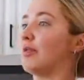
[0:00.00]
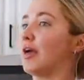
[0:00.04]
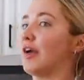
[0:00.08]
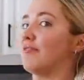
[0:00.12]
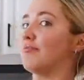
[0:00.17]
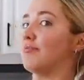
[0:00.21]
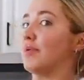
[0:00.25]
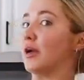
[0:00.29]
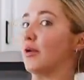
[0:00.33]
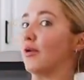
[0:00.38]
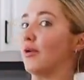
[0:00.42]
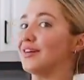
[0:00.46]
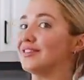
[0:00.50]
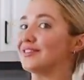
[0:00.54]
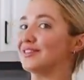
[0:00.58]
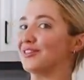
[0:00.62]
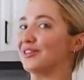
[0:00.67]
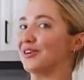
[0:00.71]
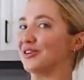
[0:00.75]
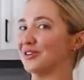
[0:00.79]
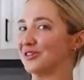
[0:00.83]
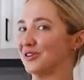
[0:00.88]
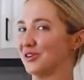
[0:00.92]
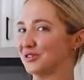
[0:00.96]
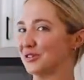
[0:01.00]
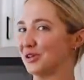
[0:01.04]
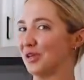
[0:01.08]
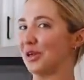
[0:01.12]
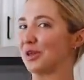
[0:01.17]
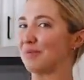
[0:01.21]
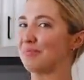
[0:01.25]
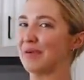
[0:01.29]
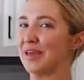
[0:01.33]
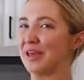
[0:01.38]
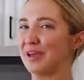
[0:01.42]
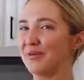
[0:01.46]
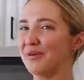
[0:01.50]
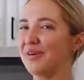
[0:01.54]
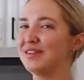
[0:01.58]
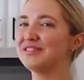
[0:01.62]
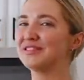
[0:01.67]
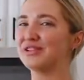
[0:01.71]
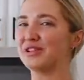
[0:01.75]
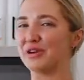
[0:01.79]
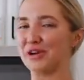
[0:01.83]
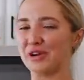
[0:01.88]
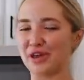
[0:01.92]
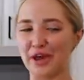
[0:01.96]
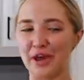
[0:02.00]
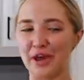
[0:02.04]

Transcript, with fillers: They have big ones and there's also like pink ones and they're